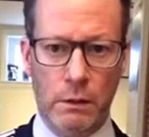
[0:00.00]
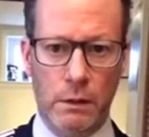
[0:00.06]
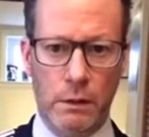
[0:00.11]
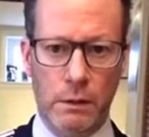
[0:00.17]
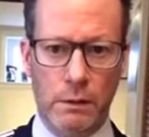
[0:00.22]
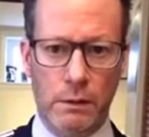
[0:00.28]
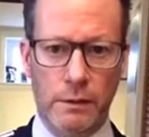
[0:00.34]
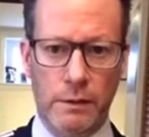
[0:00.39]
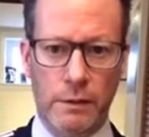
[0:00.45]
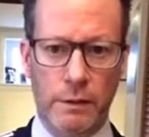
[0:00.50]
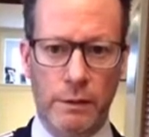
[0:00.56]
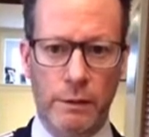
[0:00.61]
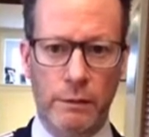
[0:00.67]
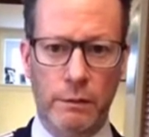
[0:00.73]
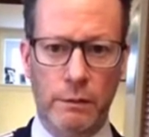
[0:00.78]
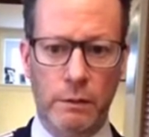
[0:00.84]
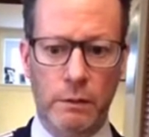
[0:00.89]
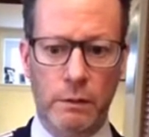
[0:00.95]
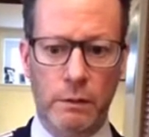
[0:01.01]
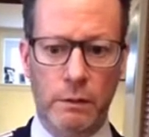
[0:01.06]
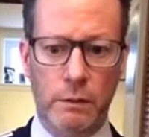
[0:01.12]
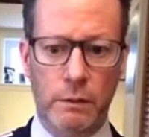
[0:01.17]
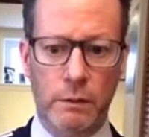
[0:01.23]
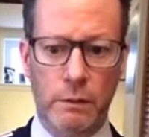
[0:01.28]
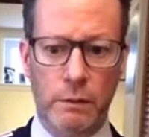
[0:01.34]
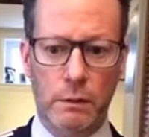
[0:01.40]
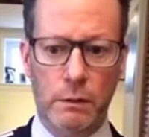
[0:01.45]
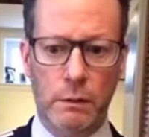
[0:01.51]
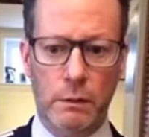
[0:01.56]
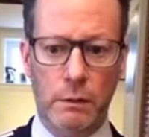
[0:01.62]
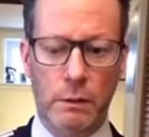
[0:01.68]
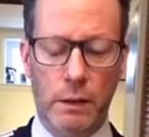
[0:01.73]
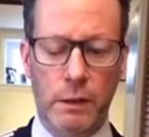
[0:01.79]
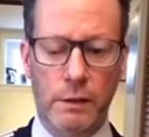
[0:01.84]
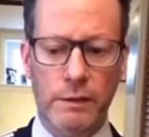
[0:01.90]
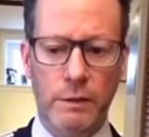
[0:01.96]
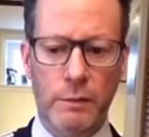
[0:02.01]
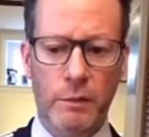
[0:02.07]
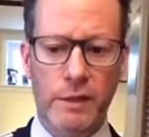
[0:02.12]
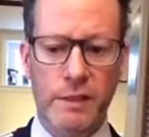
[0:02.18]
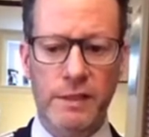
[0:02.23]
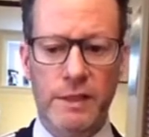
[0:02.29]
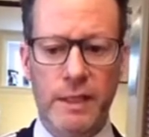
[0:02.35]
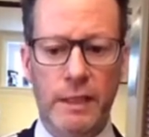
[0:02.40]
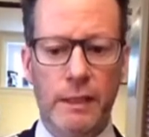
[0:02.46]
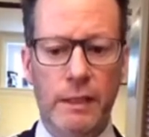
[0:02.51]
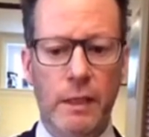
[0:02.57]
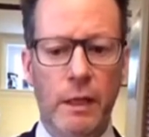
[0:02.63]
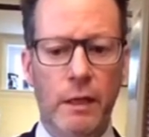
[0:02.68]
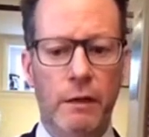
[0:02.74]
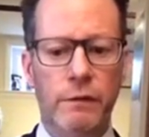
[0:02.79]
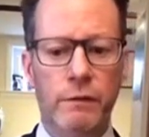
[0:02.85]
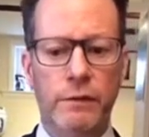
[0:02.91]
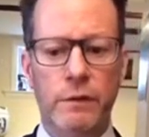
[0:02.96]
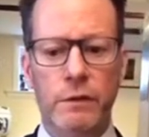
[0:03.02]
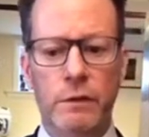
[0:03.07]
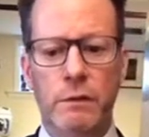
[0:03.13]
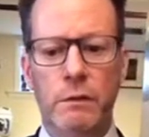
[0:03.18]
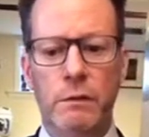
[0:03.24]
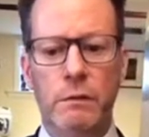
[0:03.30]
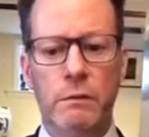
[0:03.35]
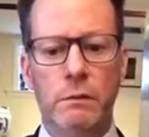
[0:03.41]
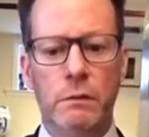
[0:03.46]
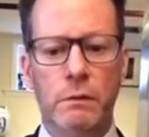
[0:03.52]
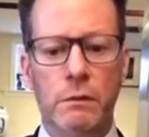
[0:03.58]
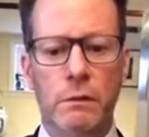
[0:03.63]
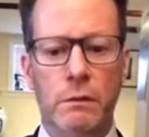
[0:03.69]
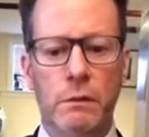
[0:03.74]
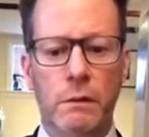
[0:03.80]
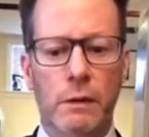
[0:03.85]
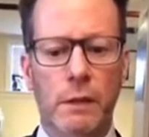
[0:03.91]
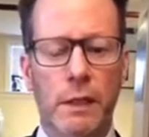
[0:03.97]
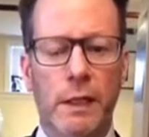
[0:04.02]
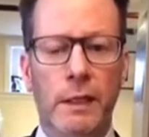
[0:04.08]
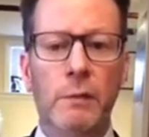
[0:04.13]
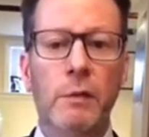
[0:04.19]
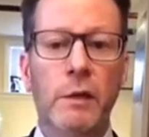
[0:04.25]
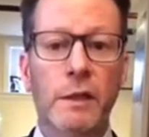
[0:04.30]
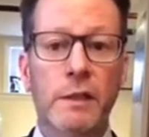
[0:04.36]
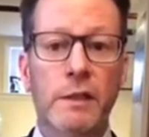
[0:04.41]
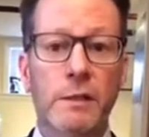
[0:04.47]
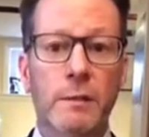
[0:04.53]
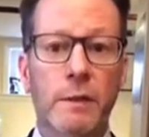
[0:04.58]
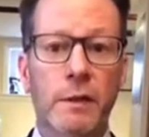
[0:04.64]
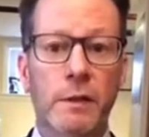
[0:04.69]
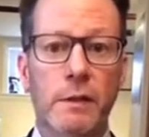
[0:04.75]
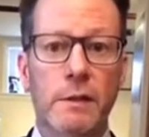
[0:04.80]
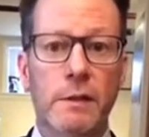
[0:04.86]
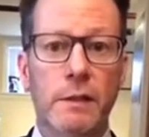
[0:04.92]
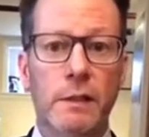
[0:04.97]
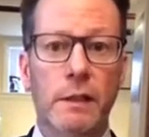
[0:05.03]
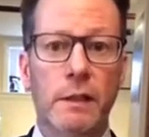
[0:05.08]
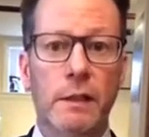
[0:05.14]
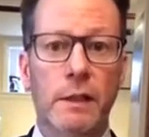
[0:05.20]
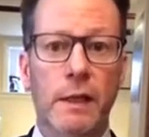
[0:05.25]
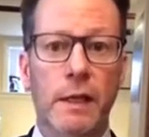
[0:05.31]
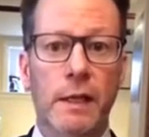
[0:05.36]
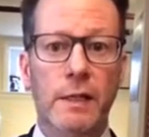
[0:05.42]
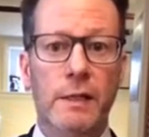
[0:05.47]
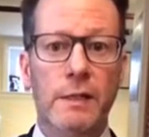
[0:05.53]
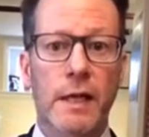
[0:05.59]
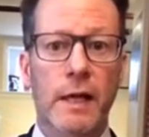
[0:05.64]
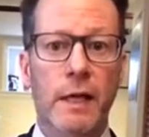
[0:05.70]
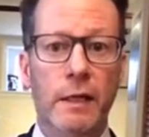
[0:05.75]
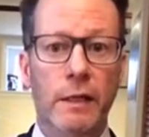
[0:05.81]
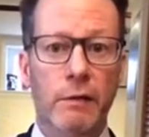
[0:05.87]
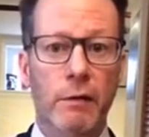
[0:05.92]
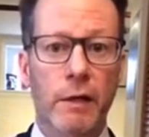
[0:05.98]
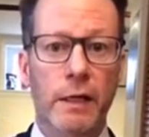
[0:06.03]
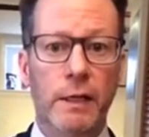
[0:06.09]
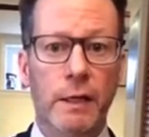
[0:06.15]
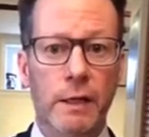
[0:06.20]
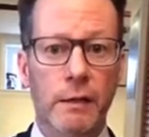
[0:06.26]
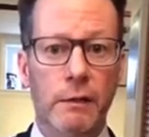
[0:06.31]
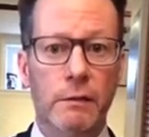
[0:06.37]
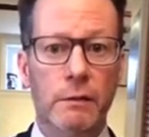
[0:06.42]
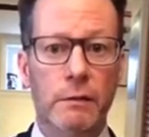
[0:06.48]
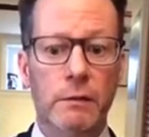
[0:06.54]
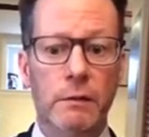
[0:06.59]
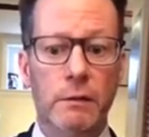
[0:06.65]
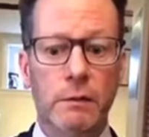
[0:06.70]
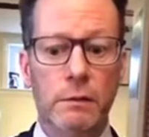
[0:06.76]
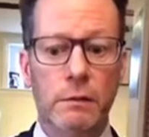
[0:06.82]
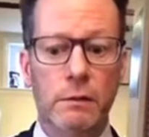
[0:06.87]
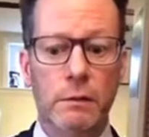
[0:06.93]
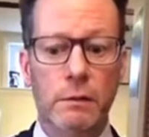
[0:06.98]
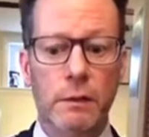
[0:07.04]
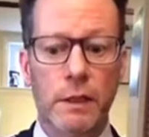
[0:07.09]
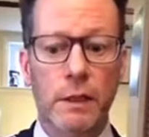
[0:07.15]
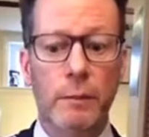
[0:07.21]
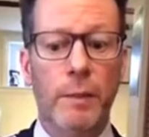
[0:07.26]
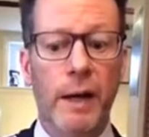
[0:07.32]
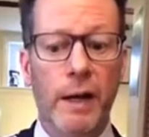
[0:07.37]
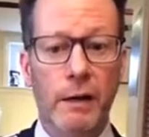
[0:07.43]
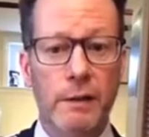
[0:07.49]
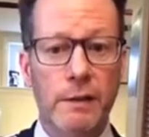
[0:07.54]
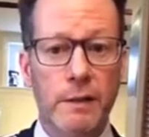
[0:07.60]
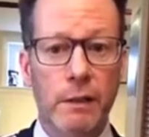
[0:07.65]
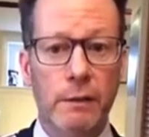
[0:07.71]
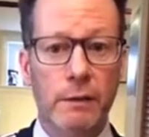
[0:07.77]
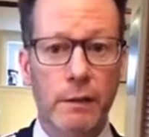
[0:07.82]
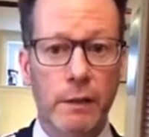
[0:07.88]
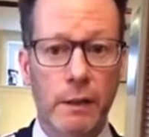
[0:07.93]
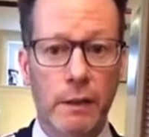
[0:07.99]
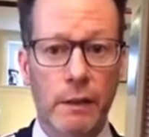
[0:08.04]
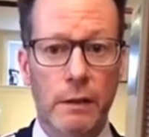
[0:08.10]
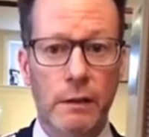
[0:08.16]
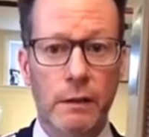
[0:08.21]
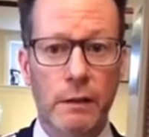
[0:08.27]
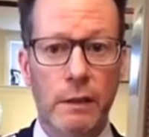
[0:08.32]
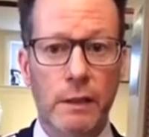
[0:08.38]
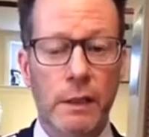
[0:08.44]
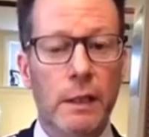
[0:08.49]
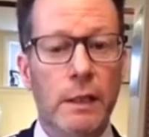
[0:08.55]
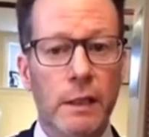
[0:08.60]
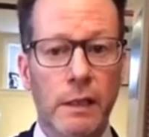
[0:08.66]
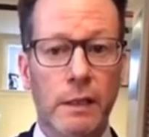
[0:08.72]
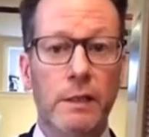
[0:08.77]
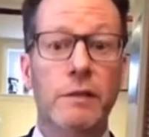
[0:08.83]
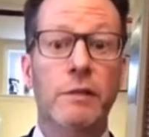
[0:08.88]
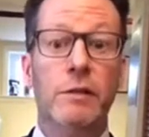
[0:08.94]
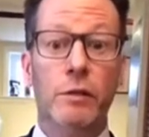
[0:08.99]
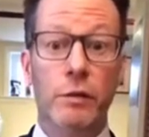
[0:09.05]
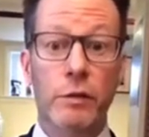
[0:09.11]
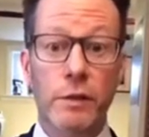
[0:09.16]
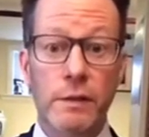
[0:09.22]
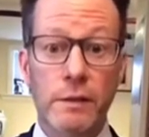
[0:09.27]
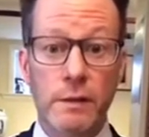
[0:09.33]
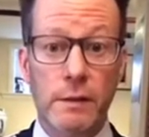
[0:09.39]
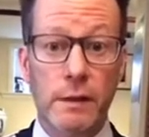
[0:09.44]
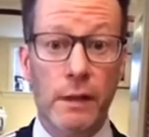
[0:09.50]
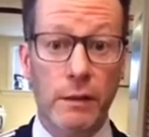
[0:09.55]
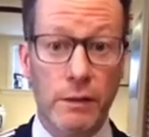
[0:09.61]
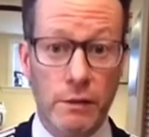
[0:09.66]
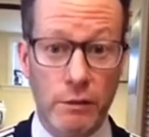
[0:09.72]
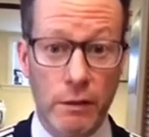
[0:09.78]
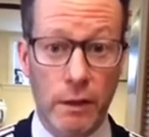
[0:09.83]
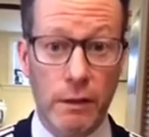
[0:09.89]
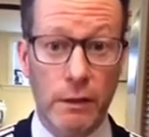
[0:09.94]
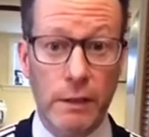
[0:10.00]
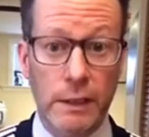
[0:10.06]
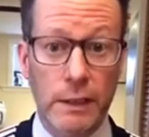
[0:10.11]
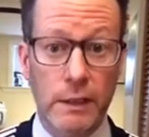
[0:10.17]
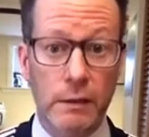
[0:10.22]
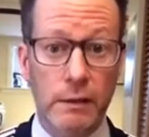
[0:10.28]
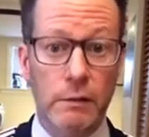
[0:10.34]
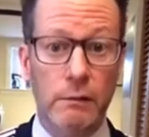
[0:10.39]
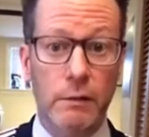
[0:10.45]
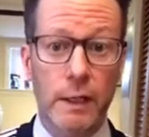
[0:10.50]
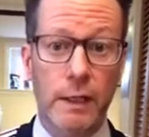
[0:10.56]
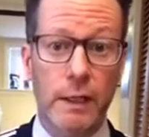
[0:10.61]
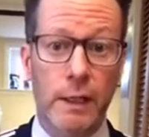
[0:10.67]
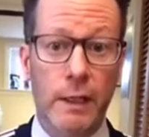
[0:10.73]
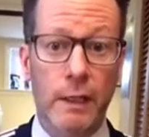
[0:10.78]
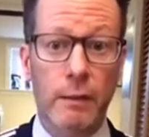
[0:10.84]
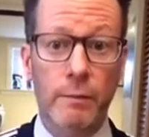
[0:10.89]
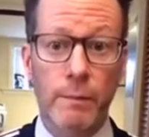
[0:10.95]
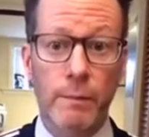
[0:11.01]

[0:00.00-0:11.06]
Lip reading: So I also want to send love to anyone experiencing anxiety right now, any parents out there, any students that are struggling right now,